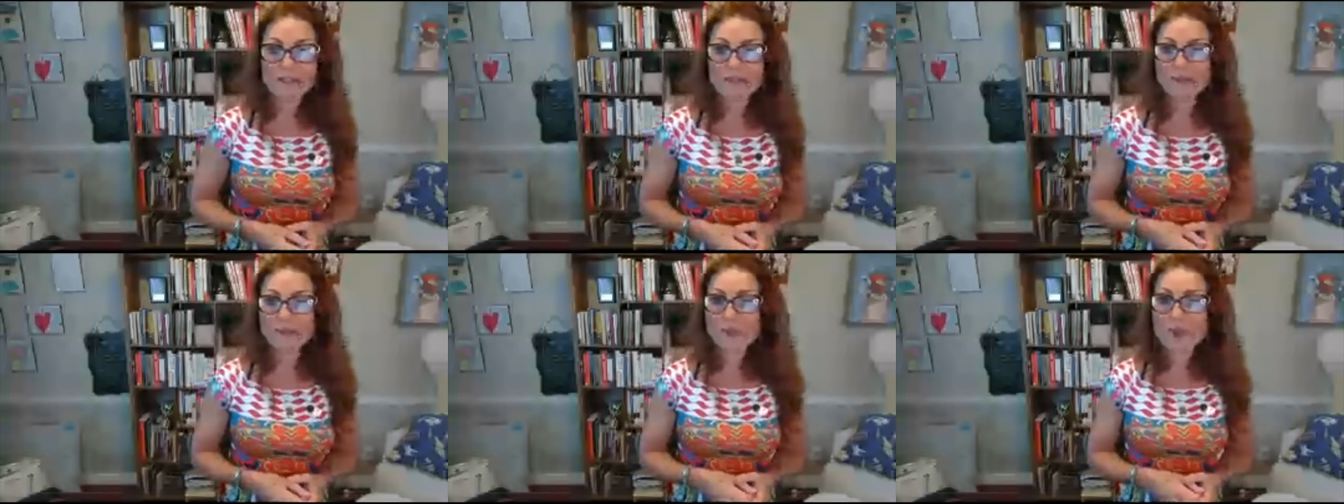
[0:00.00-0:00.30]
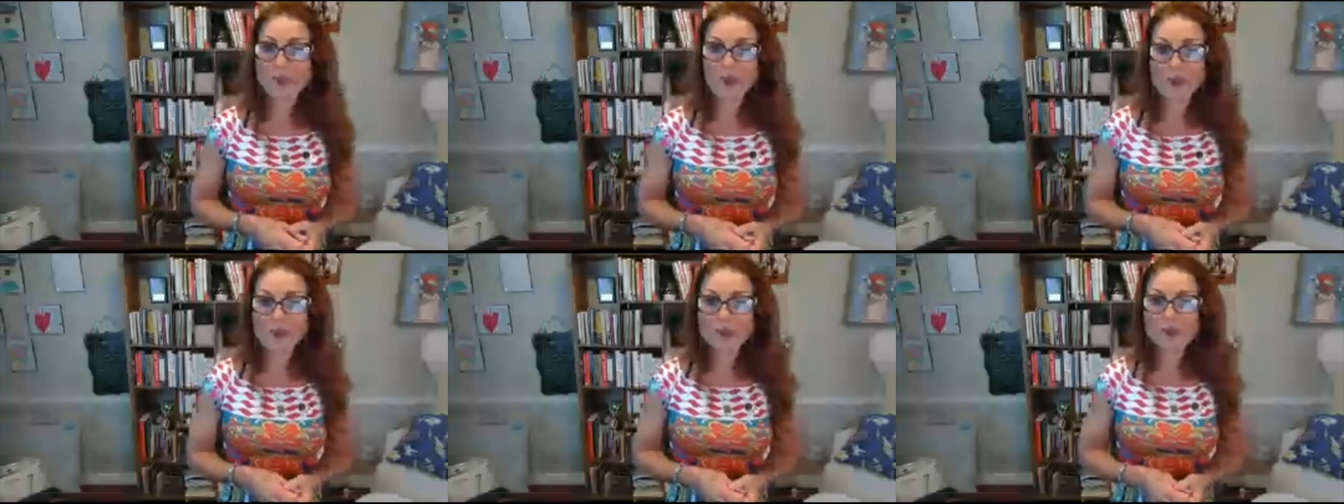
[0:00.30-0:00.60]

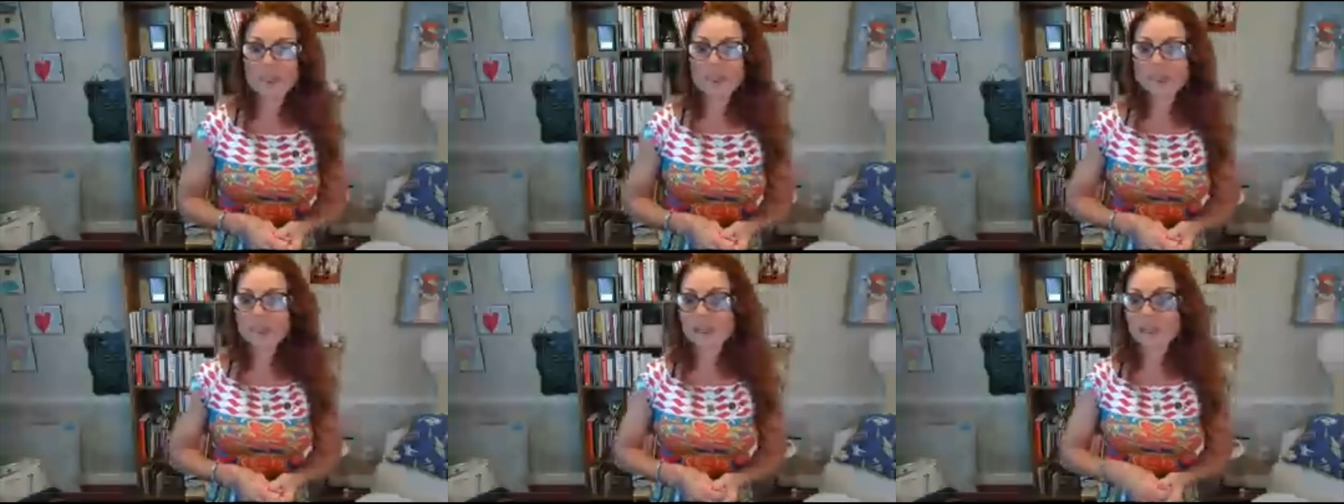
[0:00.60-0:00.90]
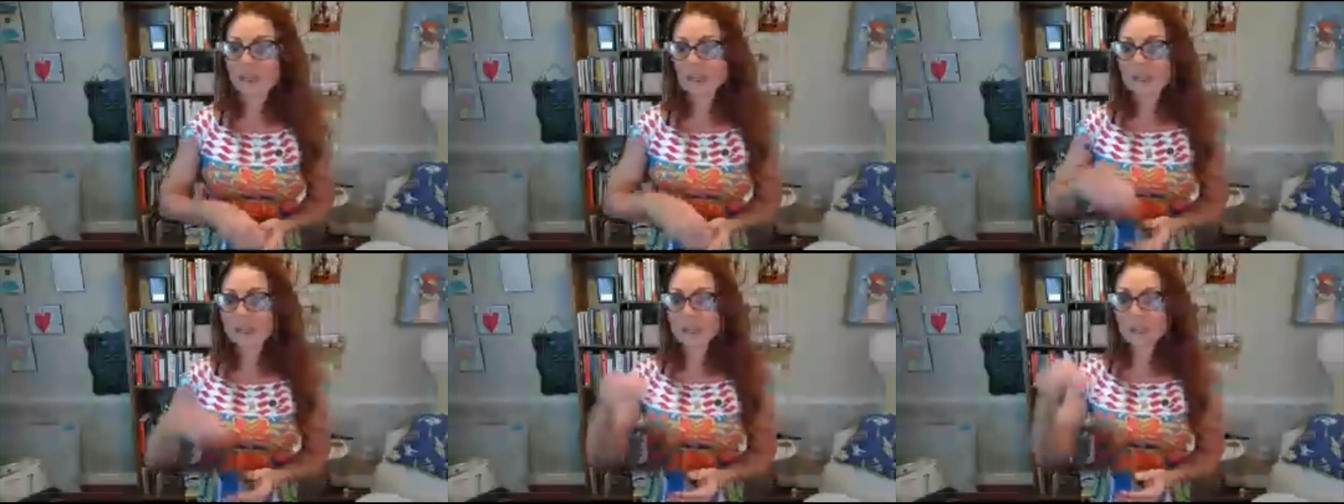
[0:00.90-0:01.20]
because
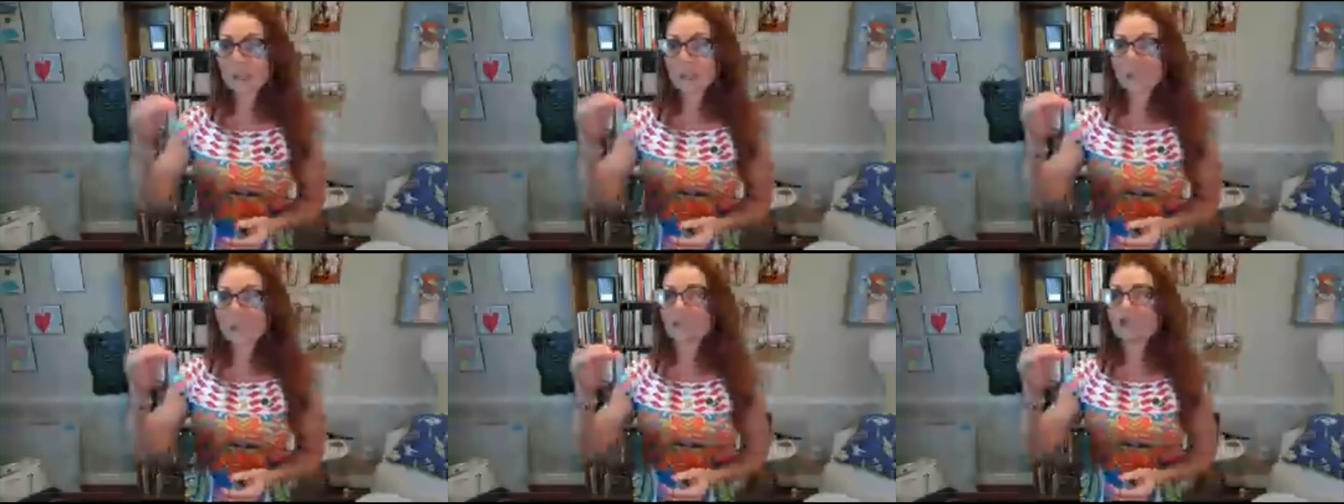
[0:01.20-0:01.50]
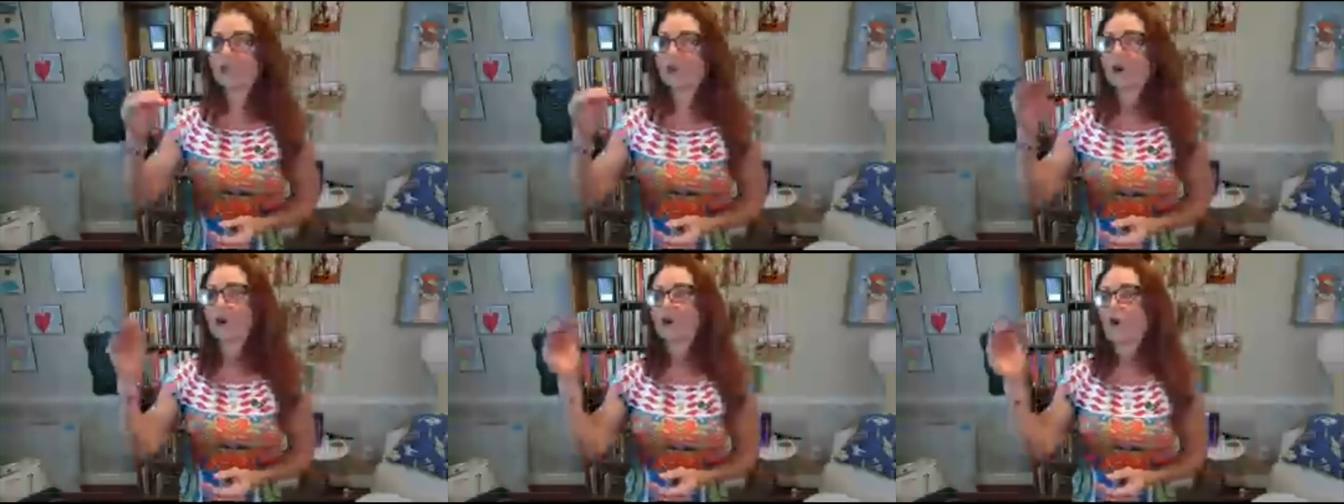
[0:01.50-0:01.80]
as we always
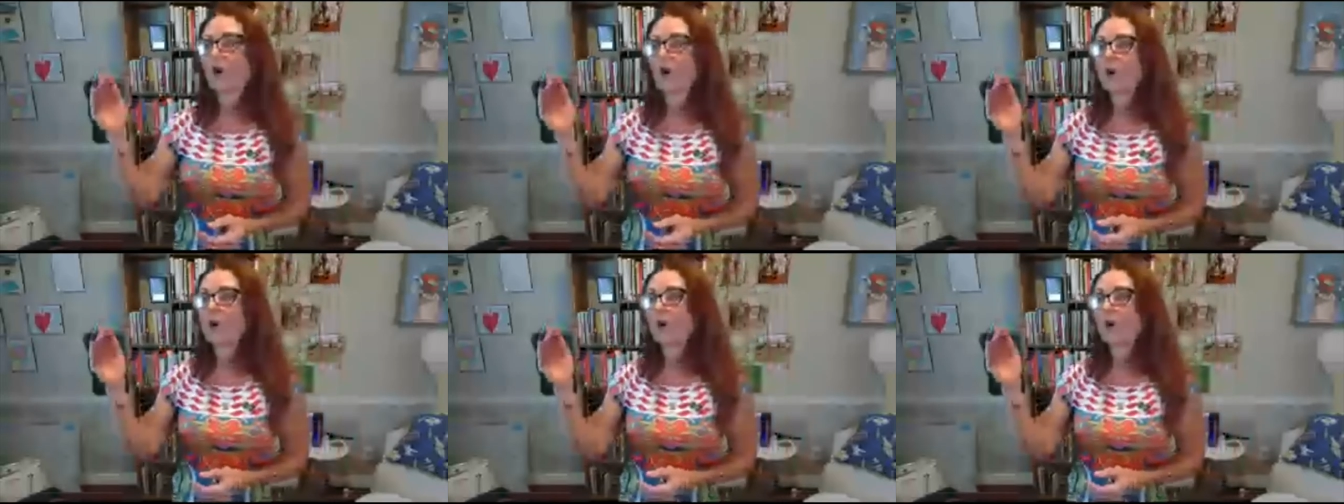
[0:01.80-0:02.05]
say there's